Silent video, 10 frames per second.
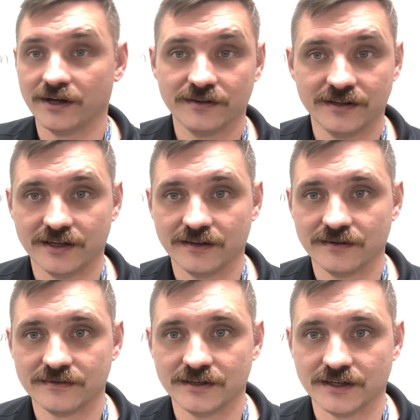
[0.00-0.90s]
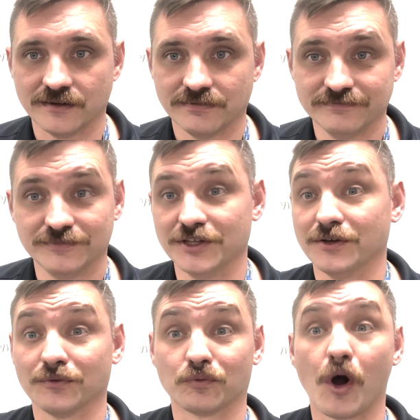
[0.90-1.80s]

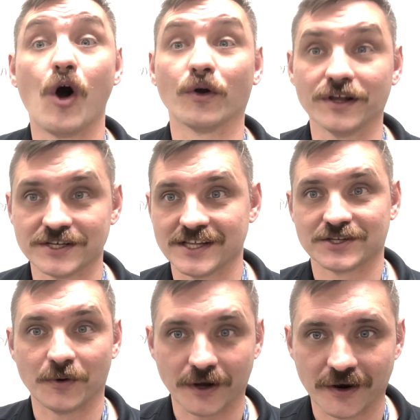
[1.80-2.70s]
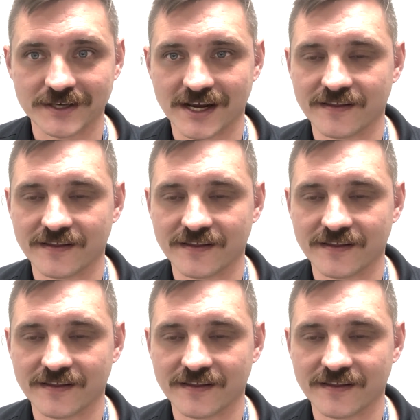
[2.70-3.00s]
the wrongness that's going on inside of the